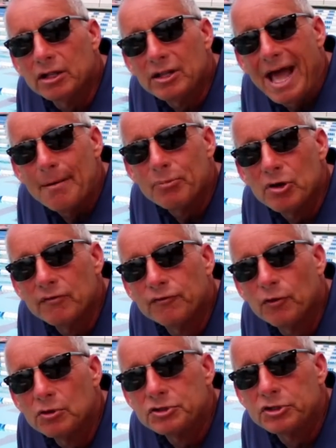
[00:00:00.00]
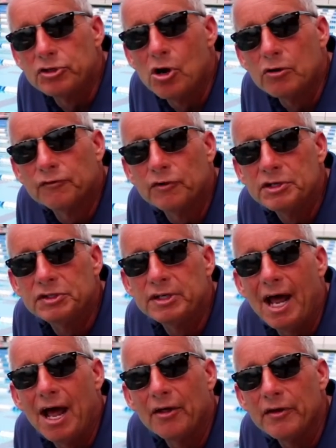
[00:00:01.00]
a lap of full stroke
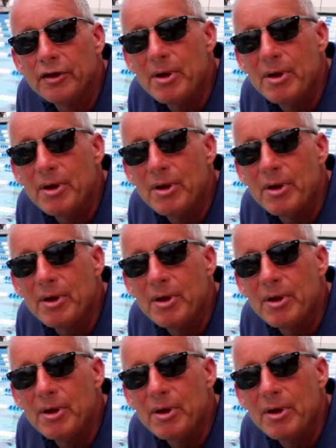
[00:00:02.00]
freestyle.